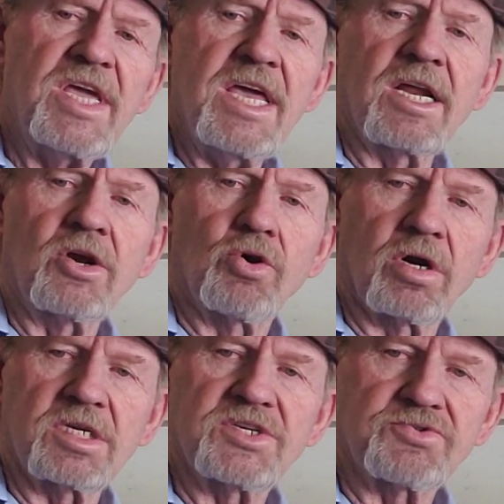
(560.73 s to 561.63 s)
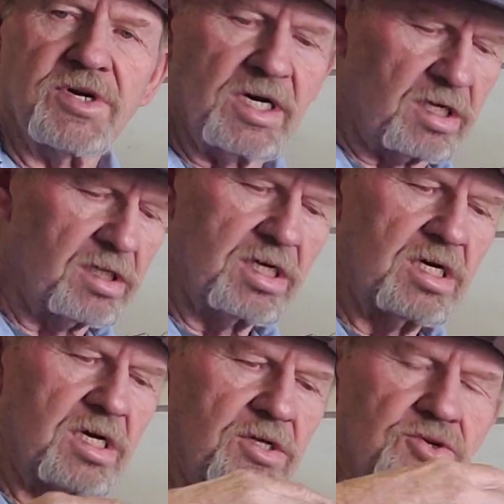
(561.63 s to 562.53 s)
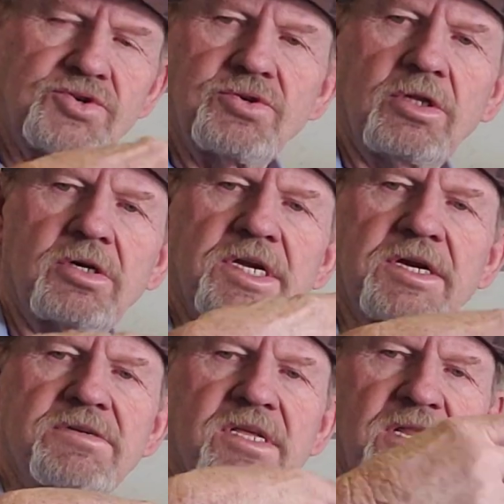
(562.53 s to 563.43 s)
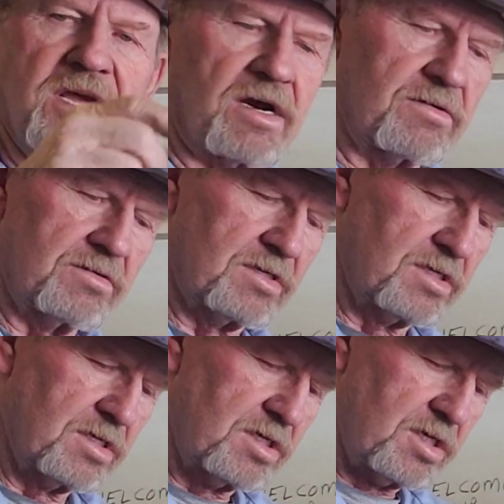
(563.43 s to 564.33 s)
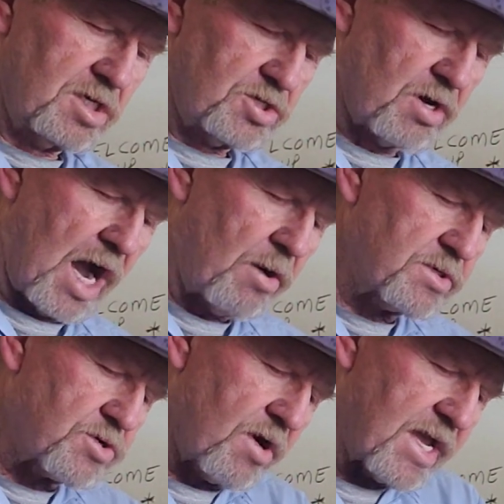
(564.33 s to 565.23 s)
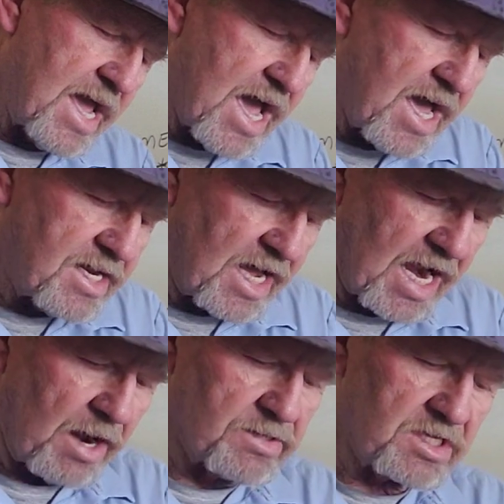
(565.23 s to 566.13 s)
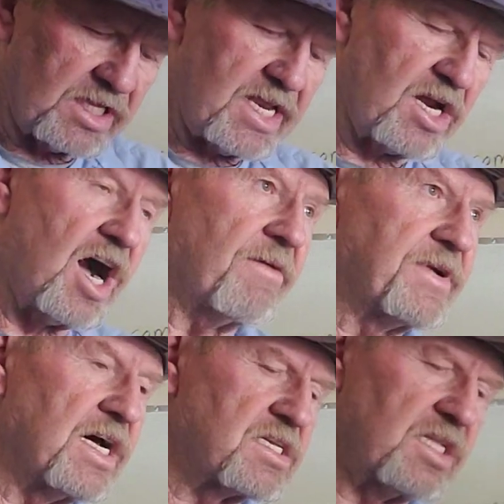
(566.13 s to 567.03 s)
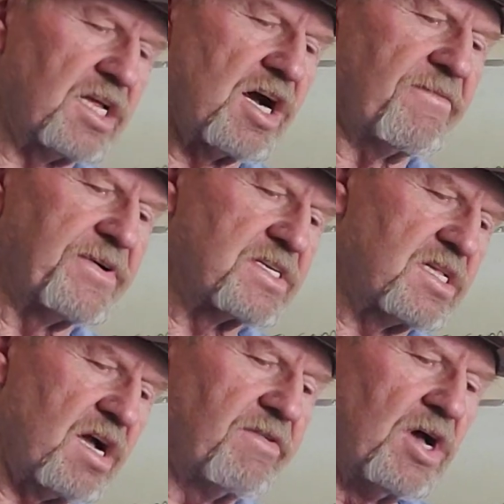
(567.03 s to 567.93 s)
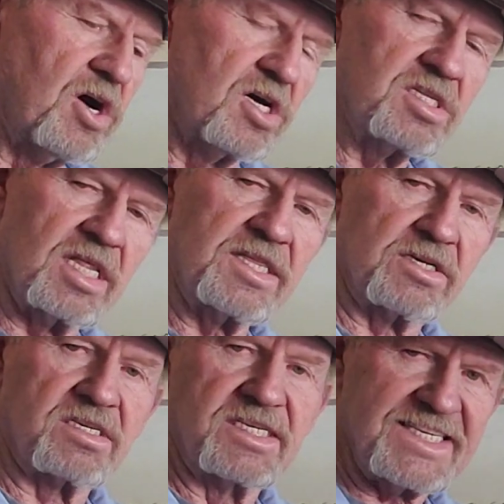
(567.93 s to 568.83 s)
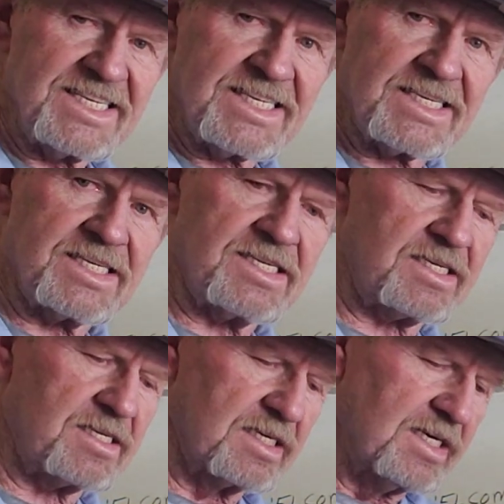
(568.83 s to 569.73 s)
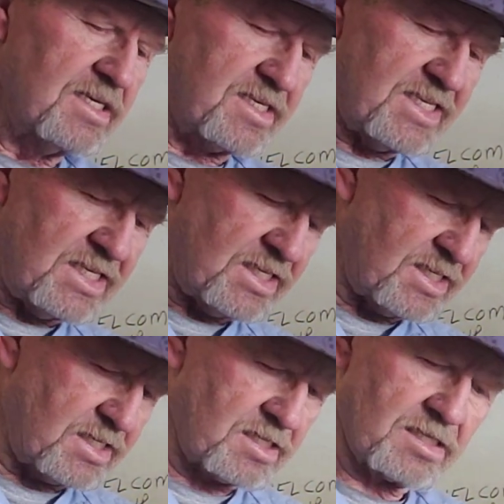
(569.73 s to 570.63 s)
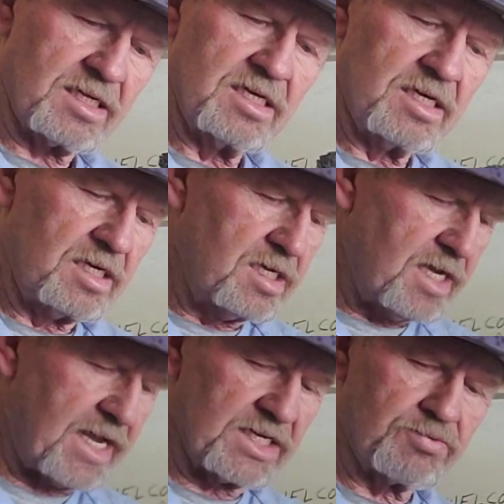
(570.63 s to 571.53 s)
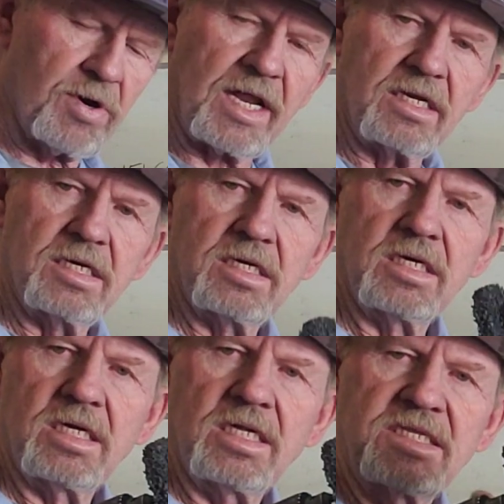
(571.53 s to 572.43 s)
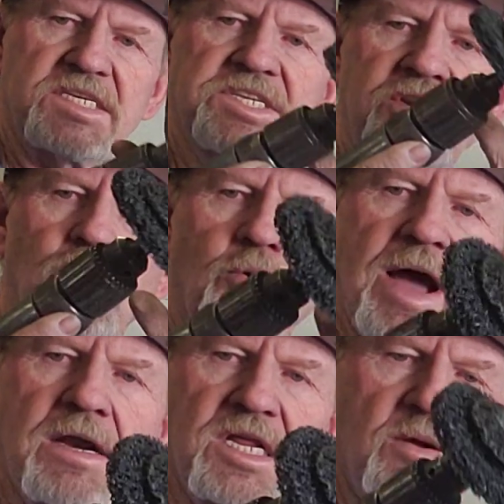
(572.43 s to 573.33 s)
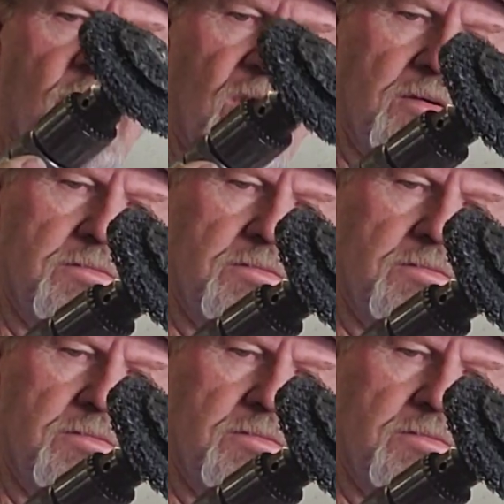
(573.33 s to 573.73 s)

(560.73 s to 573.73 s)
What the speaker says: In a cordless drill, there's two little gears in there. So I was going ahead and I was cleaning off, and I was cleaning off, all of a sudden it goes zzz, zzz. And guess what? This didn't go around anymore.